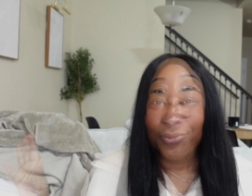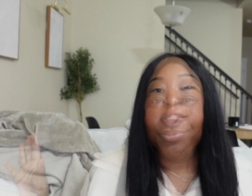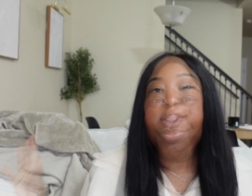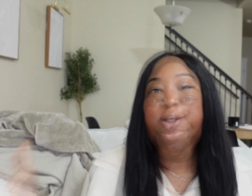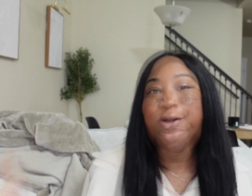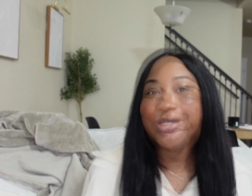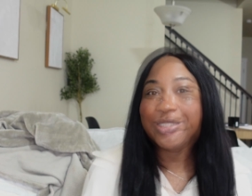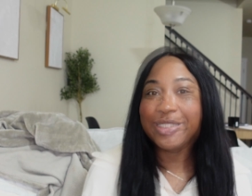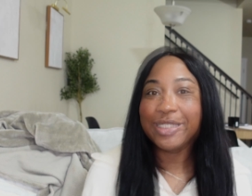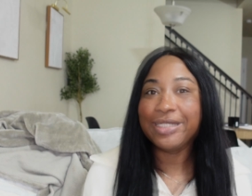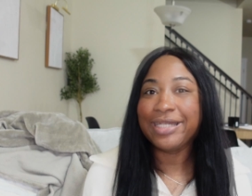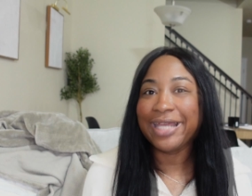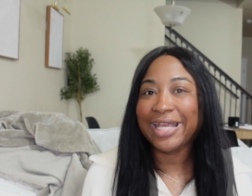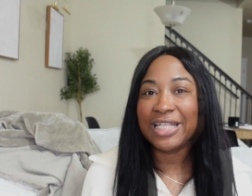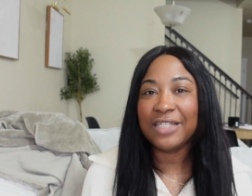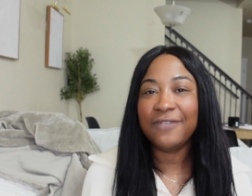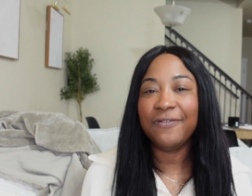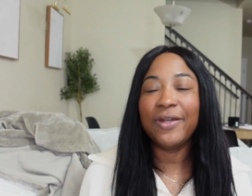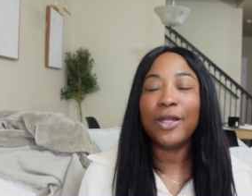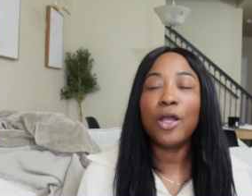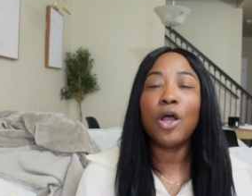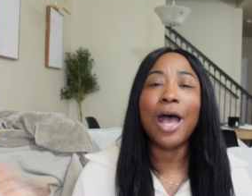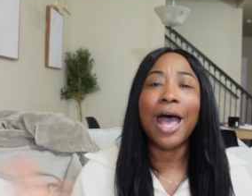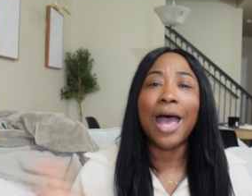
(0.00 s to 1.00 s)
So in today's
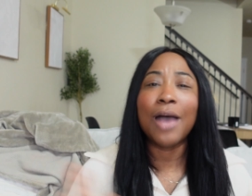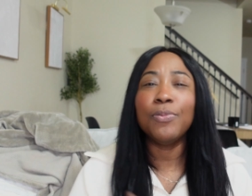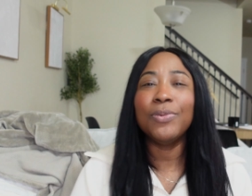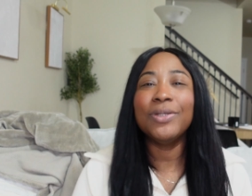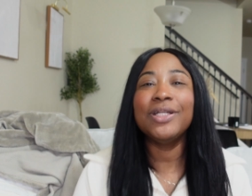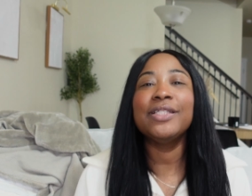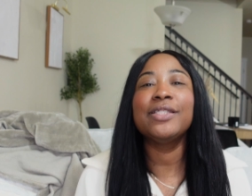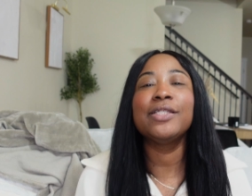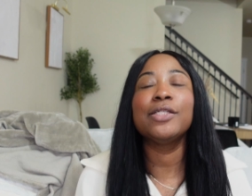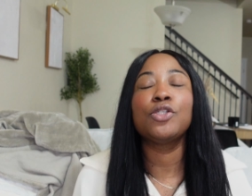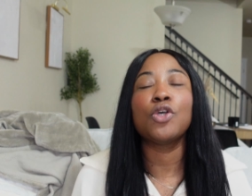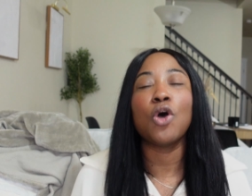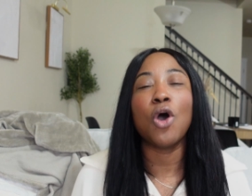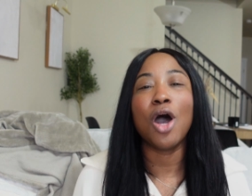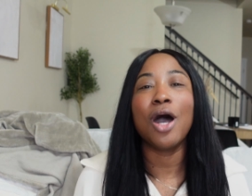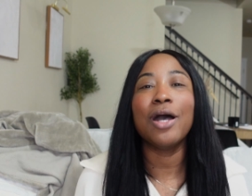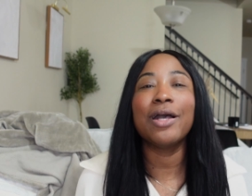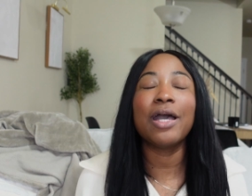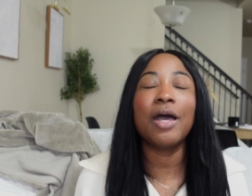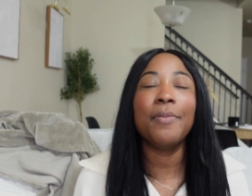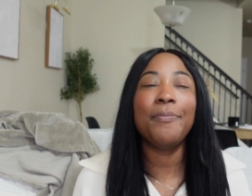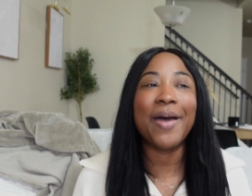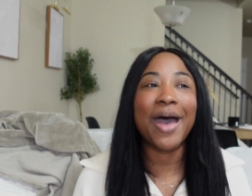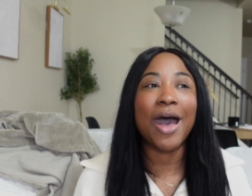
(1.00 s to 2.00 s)
video, I wanted to
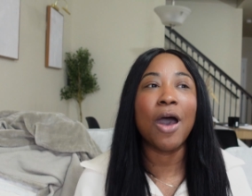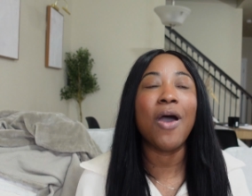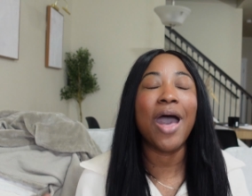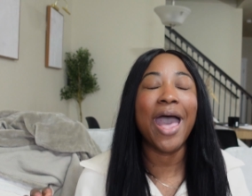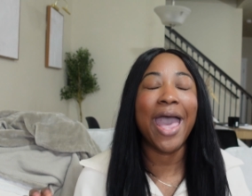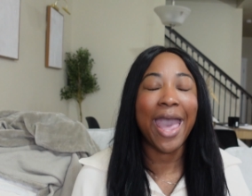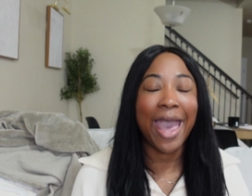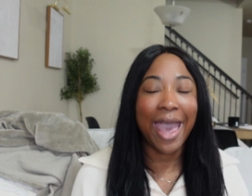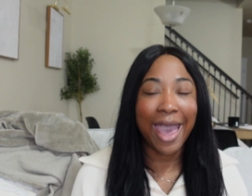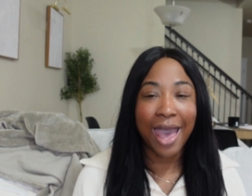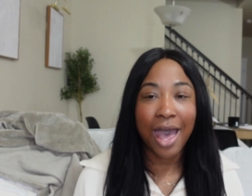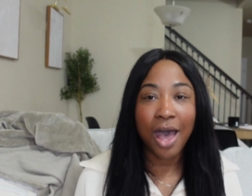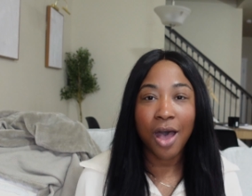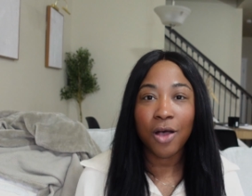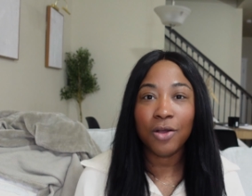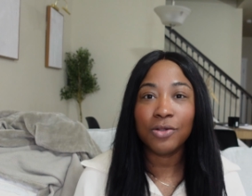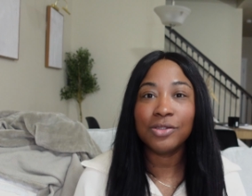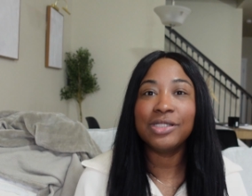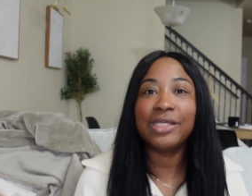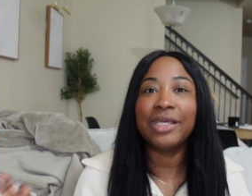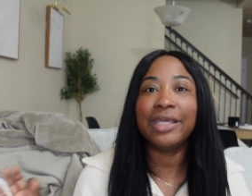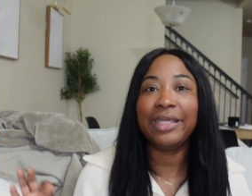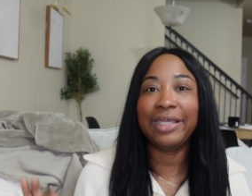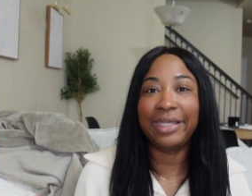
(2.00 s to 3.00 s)
talk about how
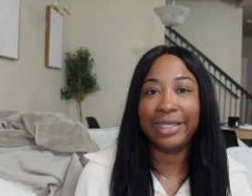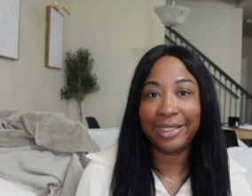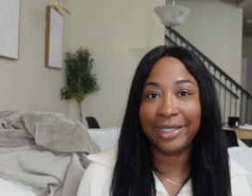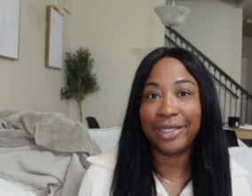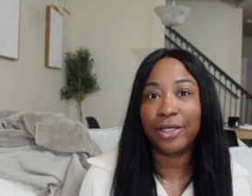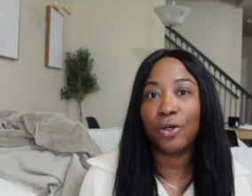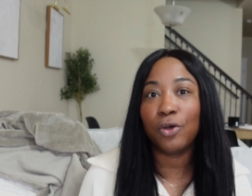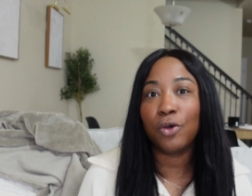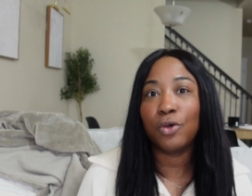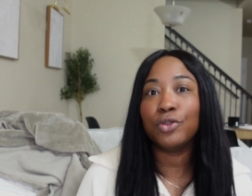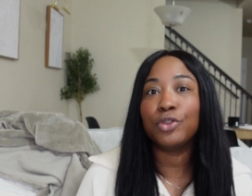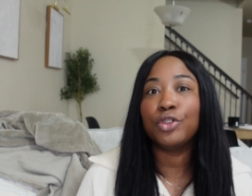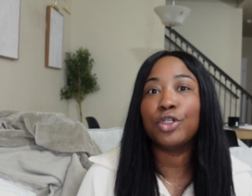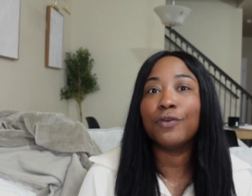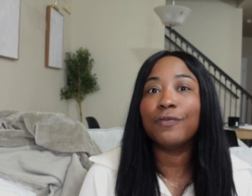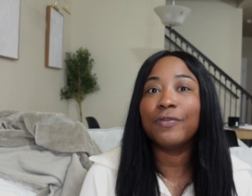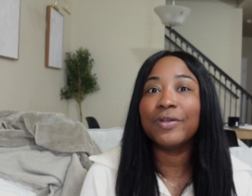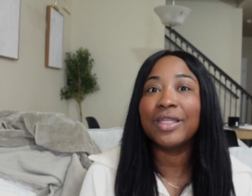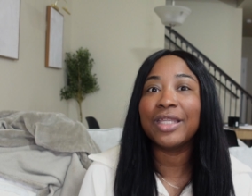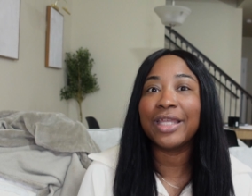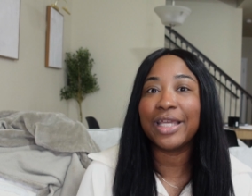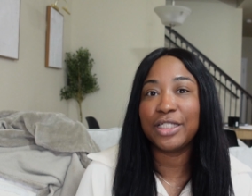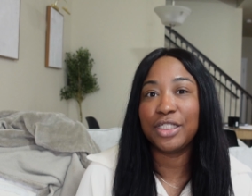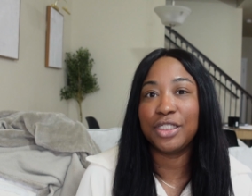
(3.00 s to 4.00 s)
to heal your
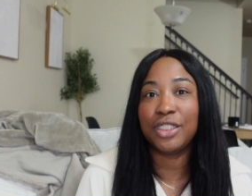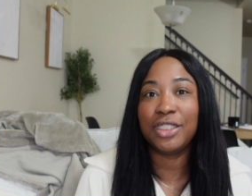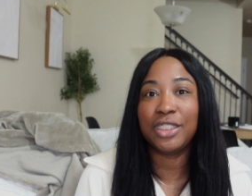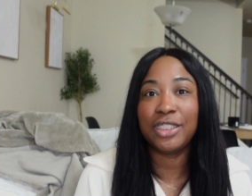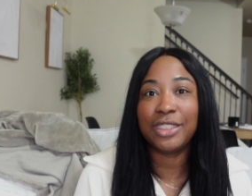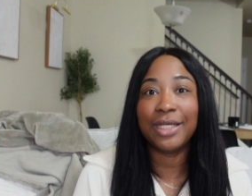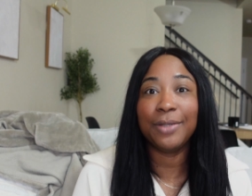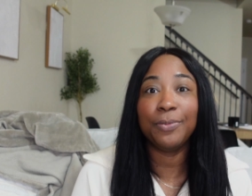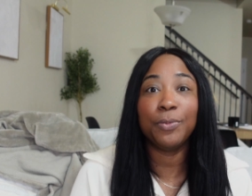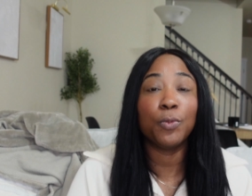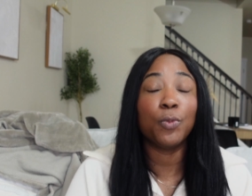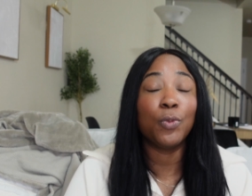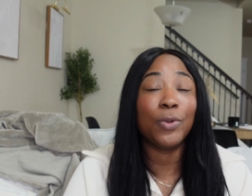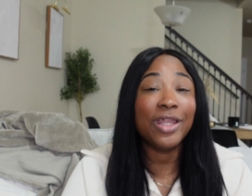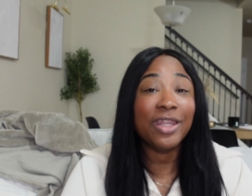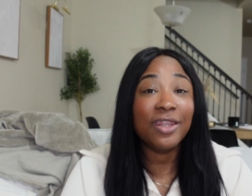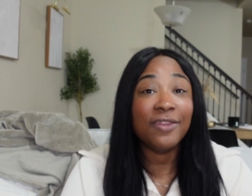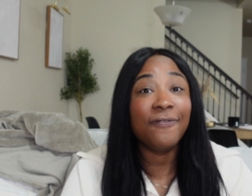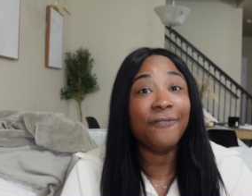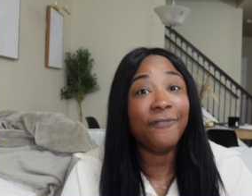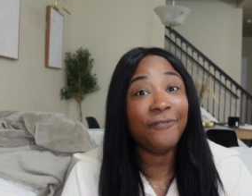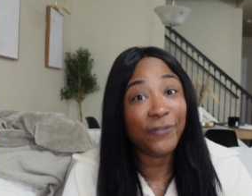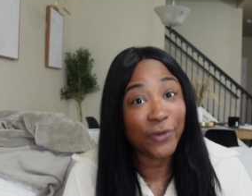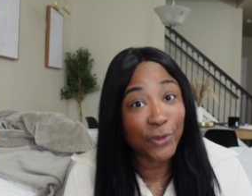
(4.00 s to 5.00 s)
relationship
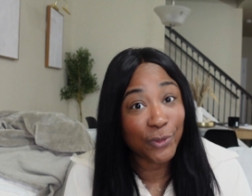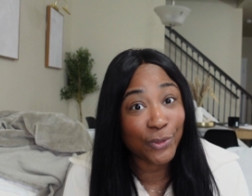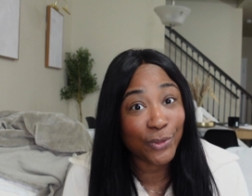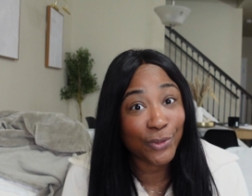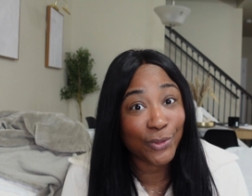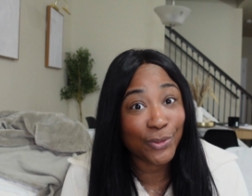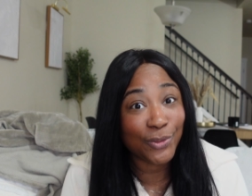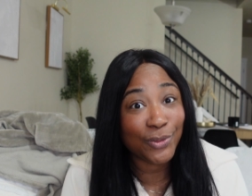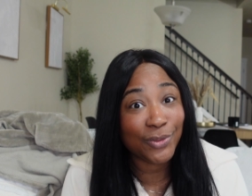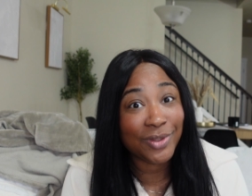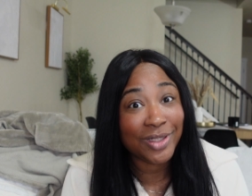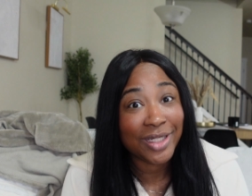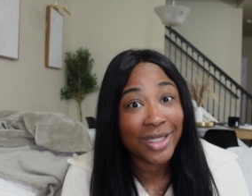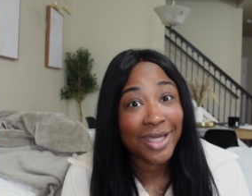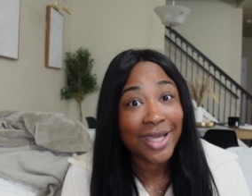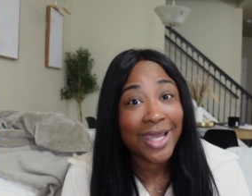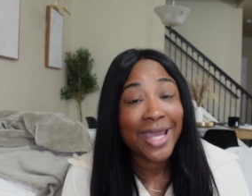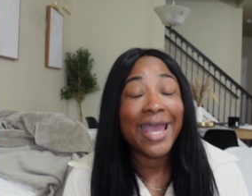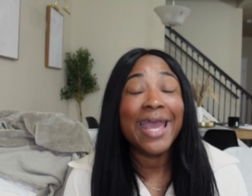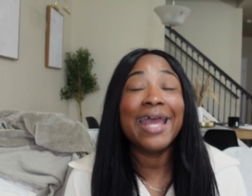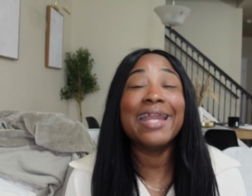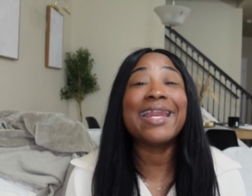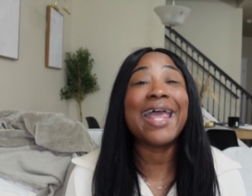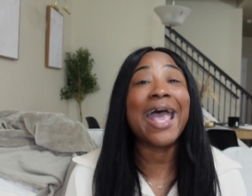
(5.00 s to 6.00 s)
with
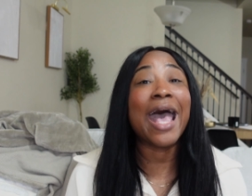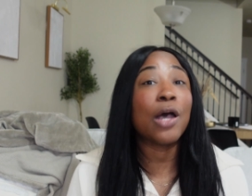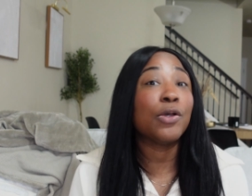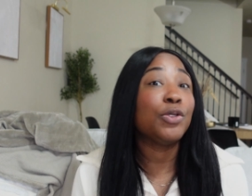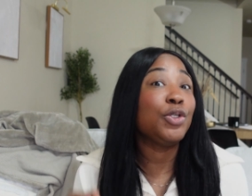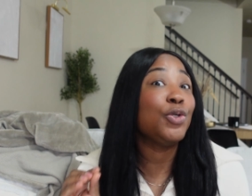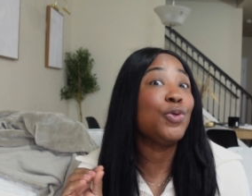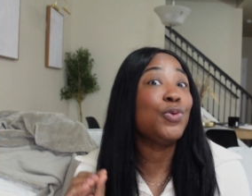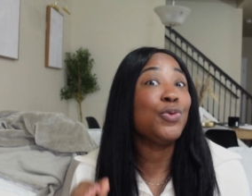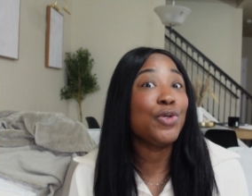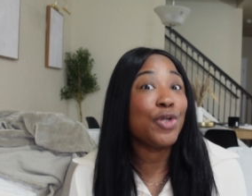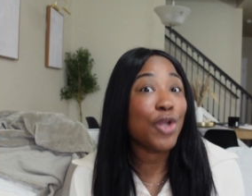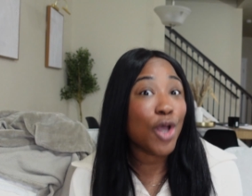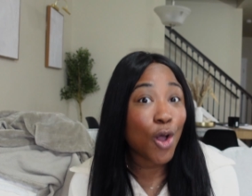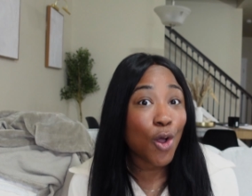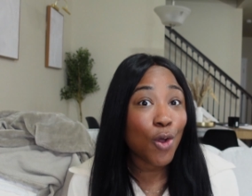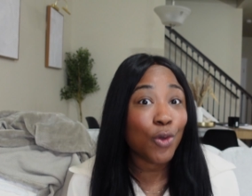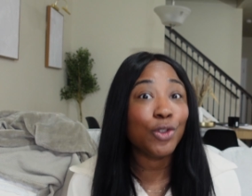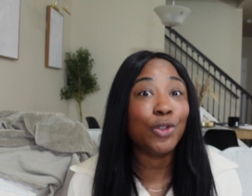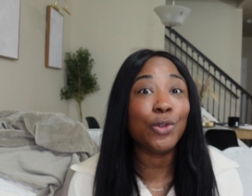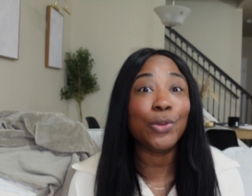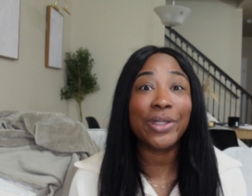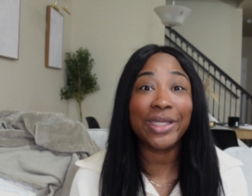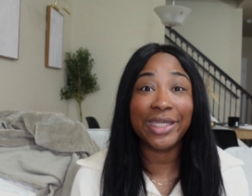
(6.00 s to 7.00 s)
and how you
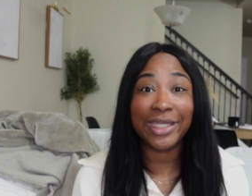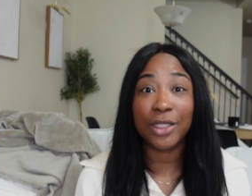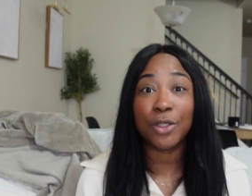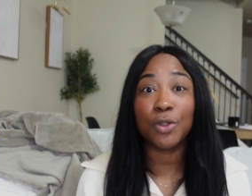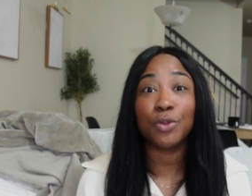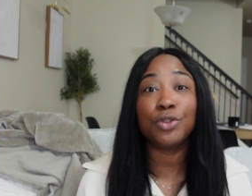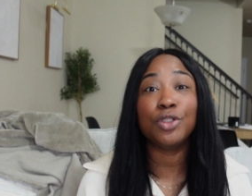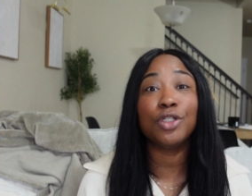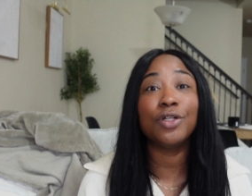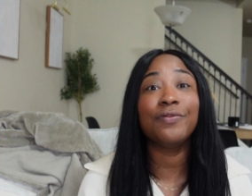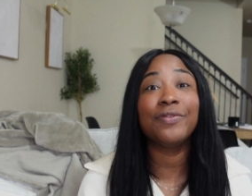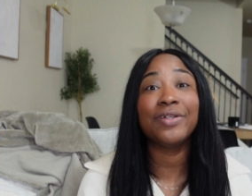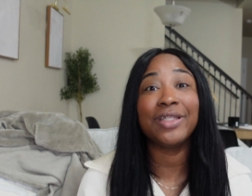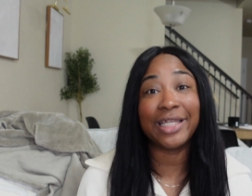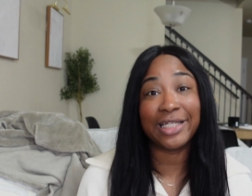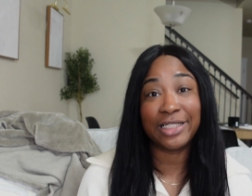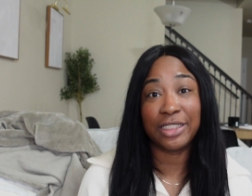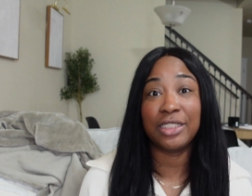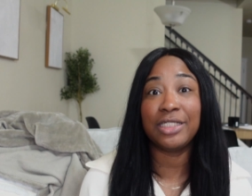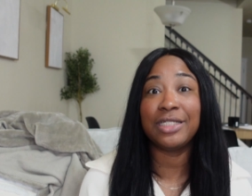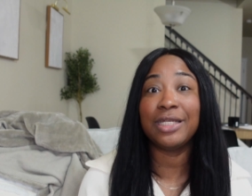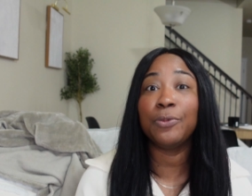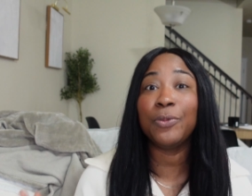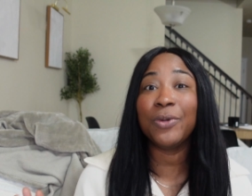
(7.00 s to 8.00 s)
know you healed your
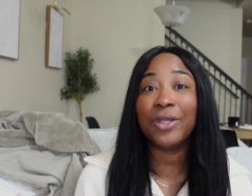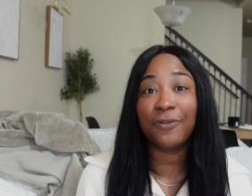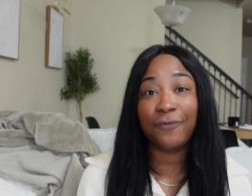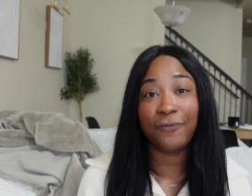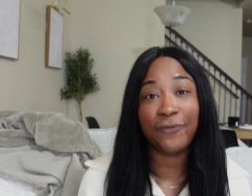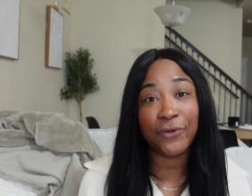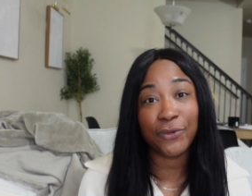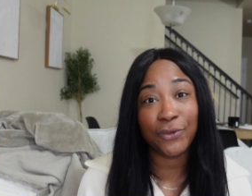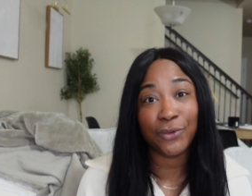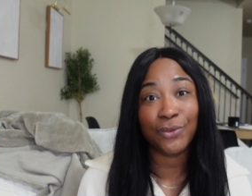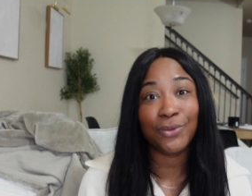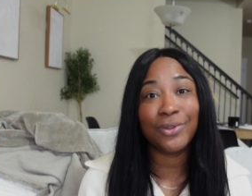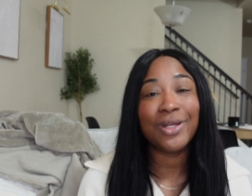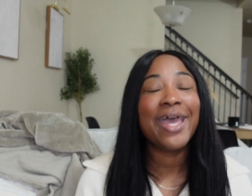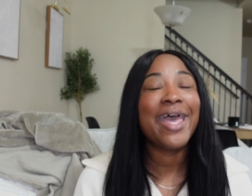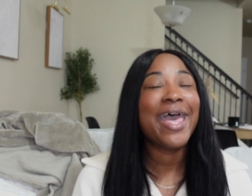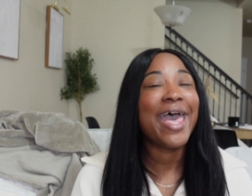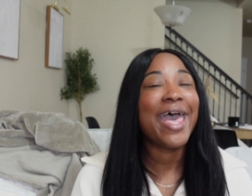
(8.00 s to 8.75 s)
relationship with food